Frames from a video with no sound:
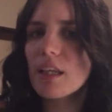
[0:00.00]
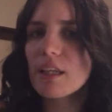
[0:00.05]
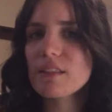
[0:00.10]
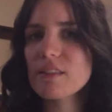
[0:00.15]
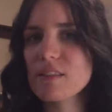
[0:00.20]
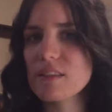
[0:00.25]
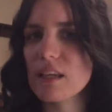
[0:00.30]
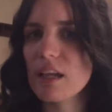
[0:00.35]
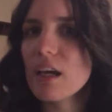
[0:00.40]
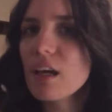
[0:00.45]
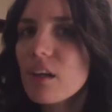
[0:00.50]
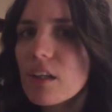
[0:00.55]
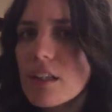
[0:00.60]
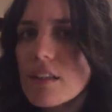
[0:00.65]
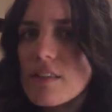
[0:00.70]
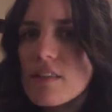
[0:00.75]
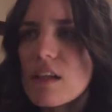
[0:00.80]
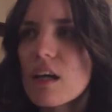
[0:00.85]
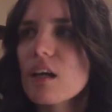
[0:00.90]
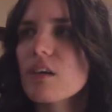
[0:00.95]
likes
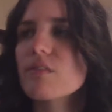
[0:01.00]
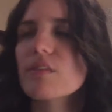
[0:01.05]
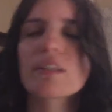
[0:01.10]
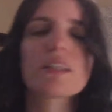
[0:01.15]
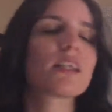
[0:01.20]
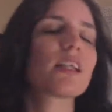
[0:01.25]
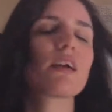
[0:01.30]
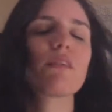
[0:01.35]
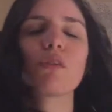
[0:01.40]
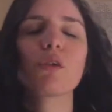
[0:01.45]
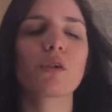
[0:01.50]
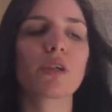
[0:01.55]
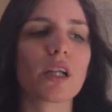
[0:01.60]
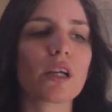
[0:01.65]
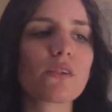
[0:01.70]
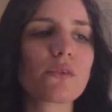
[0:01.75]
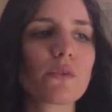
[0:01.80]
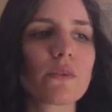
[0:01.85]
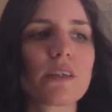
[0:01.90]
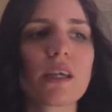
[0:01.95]
scary stuff, and then everyone
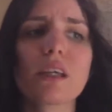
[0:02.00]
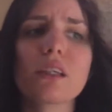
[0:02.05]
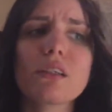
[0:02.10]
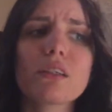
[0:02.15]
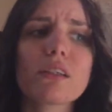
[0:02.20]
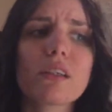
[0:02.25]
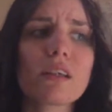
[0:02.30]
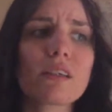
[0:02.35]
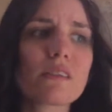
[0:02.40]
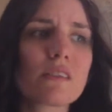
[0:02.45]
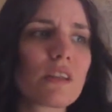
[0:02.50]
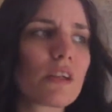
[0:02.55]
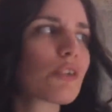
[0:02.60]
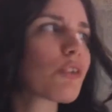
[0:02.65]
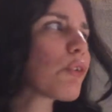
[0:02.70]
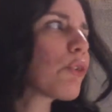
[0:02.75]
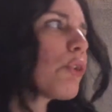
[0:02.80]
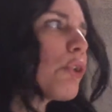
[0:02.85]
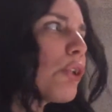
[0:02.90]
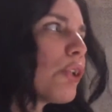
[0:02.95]
else was like, they're so
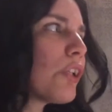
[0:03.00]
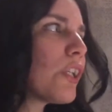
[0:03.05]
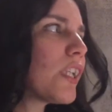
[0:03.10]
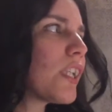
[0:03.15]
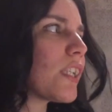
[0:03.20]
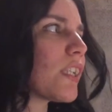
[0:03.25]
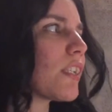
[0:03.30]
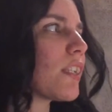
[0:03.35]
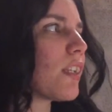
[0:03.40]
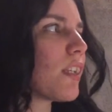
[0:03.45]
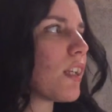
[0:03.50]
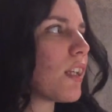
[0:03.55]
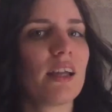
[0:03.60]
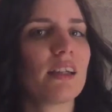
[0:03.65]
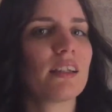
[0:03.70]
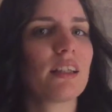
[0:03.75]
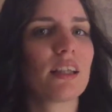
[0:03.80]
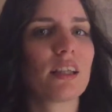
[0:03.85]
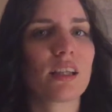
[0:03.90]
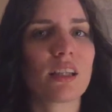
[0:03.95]
good.
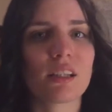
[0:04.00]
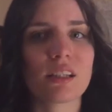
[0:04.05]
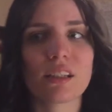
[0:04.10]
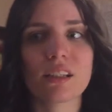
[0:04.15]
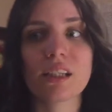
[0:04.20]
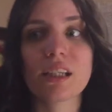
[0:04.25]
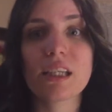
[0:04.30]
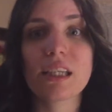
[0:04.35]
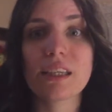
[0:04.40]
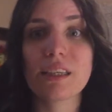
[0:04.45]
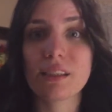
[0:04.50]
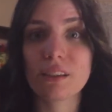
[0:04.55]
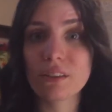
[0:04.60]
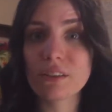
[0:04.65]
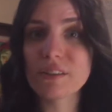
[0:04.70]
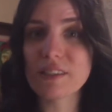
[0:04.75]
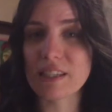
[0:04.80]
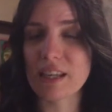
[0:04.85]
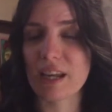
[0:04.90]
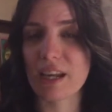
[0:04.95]
And then
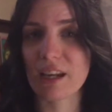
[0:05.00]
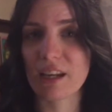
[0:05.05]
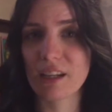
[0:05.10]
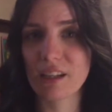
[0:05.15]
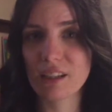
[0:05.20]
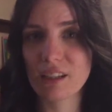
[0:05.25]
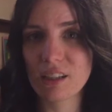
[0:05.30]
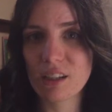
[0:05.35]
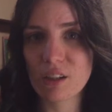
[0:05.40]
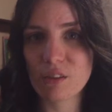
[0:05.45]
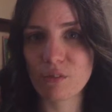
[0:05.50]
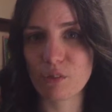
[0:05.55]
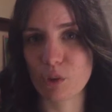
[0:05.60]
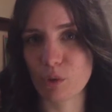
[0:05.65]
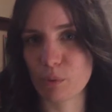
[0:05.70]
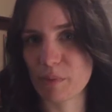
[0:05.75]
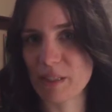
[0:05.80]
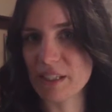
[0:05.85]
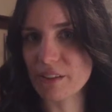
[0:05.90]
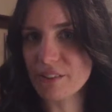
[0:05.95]
Ilse
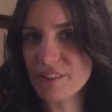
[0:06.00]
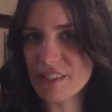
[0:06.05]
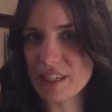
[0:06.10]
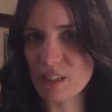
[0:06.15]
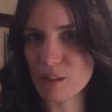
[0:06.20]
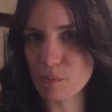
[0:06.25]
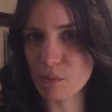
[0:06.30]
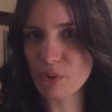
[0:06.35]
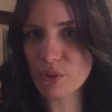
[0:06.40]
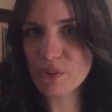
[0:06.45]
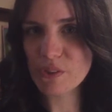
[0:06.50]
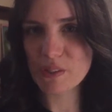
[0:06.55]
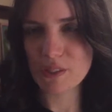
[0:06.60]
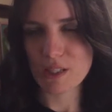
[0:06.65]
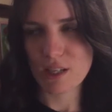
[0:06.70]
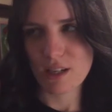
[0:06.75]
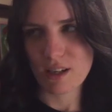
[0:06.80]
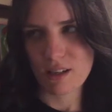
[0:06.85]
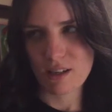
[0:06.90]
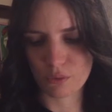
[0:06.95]
from Ilse's Books,
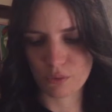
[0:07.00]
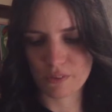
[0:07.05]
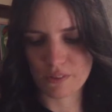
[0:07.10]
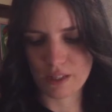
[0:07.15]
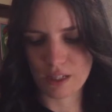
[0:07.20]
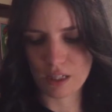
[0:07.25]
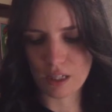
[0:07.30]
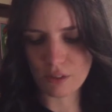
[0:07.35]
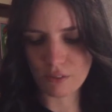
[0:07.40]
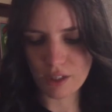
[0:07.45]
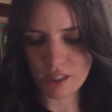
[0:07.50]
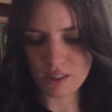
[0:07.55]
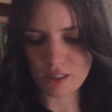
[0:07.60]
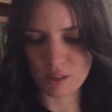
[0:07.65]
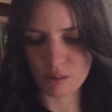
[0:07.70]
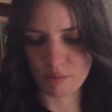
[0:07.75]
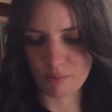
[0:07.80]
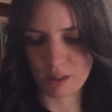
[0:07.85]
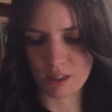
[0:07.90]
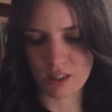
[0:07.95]
she was like, I read
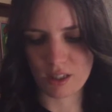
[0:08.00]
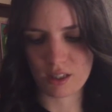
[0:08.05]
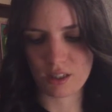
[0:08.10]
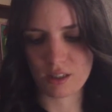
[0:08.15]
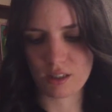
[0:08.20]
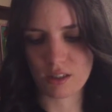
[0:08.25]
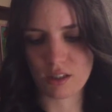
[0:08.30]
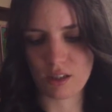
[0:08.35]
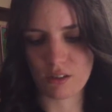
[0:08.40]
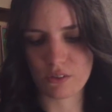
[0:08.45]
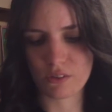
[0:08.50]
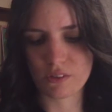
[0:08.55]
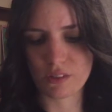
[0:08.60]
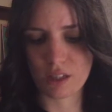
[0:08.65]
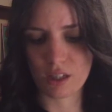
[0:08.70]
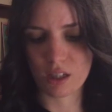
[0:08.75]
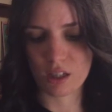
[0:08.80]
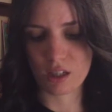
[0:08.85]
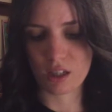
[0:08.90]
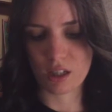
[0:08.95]
them, and I was
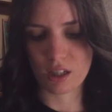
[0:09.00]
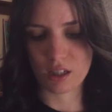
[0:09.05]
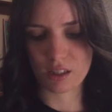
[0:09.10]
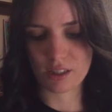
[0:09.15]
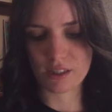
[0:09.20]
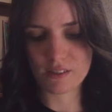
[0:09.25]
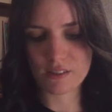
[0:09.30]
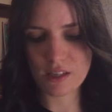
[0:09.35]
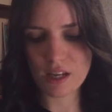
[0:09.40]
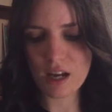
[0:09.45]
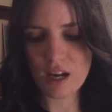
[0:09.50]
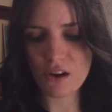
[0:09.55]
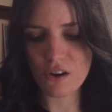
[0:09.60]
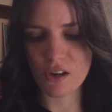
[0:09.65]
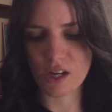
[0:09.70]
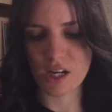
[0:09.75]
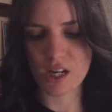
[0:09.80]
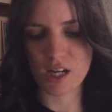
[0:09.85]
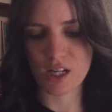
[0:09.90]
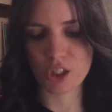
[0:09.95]
like, are they
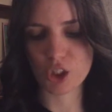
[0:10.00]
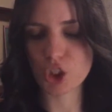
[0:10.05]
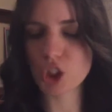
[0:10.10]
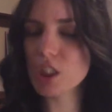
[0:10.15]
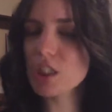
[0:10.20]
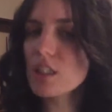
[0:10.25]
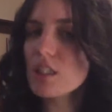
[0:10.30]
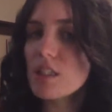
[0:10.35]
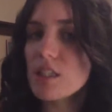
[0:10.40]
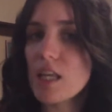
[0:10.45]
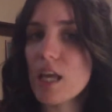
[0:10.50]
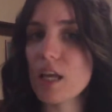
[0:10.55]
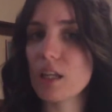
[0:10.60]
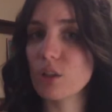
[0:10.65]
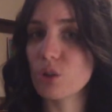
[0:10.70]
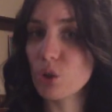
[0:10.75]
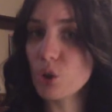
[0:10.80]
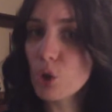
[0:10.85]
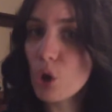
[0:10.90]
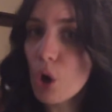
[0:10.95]
scary? And she said
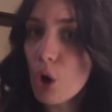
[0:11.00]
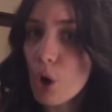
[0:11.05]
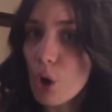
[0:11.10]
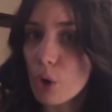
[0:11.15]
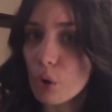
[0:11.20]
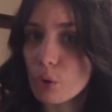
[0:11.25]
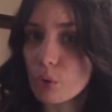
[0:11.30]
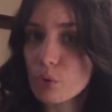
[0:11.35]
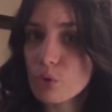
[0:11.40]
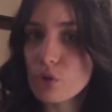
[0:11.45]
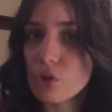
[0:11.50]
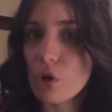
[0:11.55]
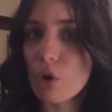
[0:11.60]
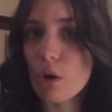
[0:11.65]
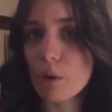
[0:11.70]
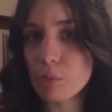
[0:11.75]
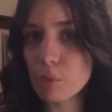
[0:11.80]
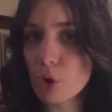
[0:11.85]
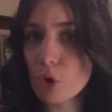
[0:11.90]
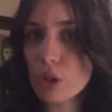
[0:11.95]
no, so
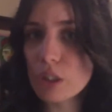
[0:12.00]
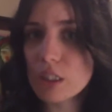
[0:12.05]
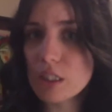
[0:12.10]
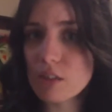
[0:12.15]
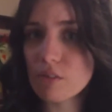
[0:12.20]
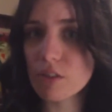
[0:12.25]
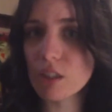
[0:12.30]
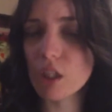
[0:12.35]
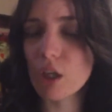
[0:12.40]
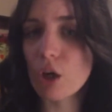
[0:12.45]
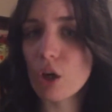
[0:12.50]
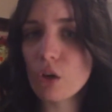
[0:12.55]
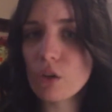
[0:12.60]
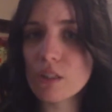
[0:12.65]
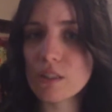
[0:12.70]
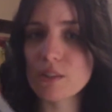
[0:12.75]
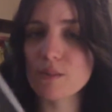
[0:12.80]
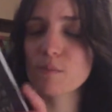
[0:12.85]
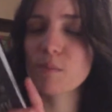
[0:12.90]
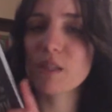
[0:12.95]
I'm going to give it a go.
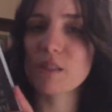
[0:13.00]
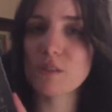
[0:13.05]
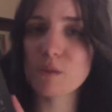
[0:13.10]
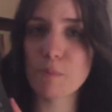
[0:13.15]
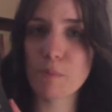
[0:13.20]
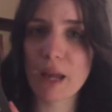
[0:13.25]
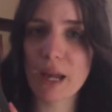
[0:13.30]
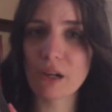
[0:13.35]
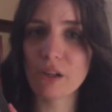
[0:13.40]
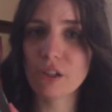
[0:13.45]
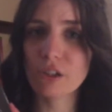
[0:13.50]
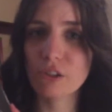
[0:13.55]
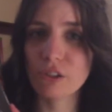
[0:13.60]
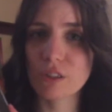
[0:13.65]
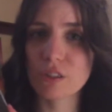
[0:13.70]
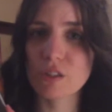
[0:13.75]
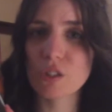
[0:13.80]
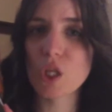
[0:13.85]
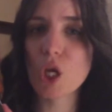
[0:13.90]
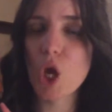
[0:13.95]
It's Miss
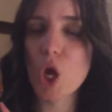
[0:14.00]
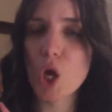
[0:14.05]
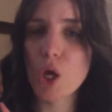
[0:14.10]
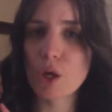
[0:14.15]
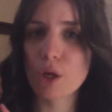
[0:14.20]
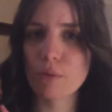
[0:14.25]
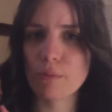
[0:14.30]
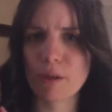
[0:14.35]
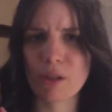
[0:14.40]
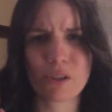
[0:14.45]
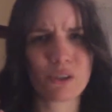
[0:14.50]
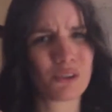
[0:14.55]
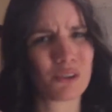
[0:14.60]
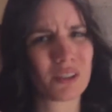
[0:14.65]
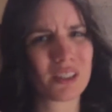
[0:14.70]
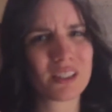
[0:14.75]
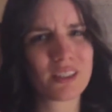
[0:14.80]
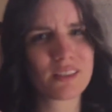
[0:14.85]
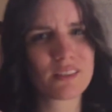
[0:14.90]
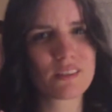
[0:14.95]
Peregrine's
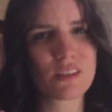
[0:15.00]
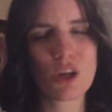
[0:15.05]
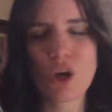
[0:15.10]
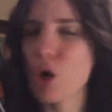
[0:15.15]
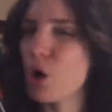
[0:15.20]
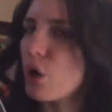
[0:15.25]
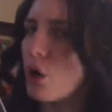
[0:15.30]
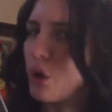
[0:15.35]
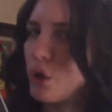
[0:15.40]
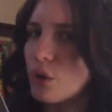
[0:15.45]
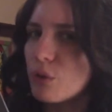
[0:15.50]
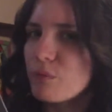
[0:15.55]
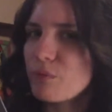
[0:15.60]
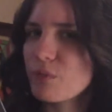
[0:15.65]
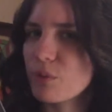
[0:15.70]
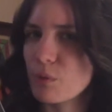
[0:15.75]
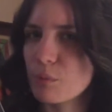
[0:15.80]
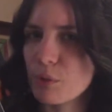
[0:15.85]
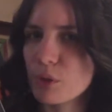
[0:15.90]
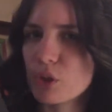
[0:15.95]
Home
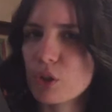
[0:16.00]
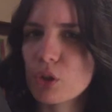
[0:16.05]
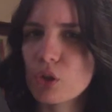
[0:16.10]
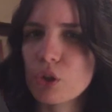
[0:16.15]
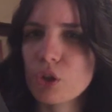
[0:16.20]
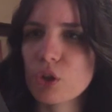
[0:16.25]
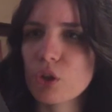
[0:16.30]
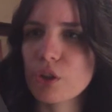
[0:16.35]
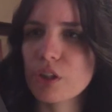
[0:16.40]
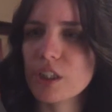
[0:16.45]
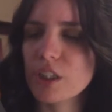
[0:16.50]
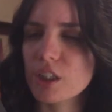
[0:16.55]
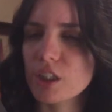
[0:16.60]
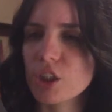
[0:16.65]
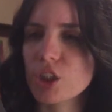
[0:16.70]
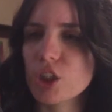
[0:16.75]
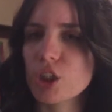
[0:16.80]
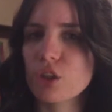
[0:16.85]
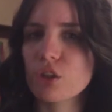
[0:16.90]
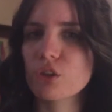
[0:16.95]
for
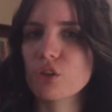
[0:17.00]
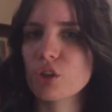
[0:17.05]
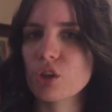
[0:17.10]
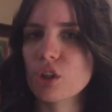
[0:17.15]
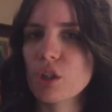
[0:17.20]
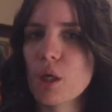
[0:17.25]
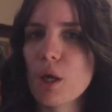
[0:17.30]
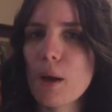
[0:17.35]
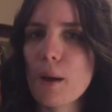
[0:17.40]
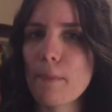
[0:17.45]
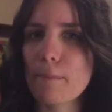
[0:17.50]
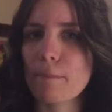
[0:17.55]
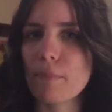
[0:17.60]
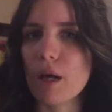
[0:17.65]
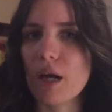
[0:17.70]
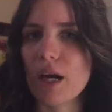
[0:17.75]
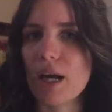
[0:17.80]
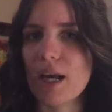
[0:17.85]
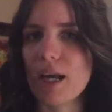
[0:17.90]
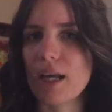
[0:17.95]
Peculiar Children
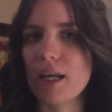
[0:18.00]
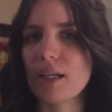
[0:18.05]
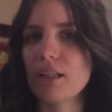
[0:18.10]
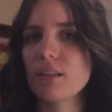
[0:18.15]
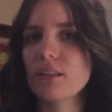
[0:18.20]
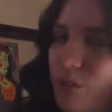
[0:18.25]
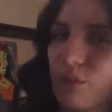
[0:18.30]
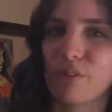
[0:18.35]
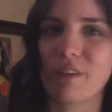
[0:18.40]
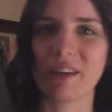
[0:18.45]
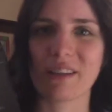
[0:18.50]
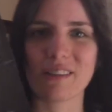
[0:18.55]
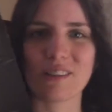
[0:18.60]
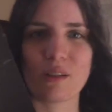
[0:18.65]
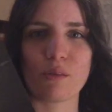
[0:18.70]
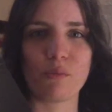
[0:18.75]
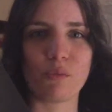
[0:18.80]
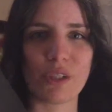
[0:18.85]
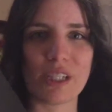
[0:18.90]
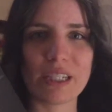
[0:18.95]
by
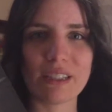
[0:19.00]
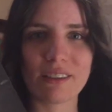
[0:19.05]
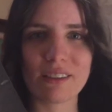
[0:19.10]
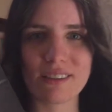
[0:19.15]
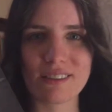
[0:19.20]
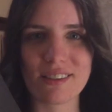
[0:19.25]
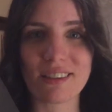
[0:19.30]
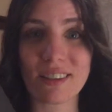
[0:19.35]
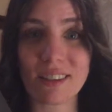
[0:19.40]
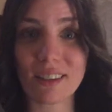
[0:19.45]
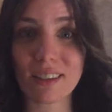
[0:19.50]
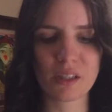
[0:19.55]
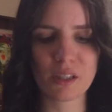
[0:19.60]
Ransom Riggs.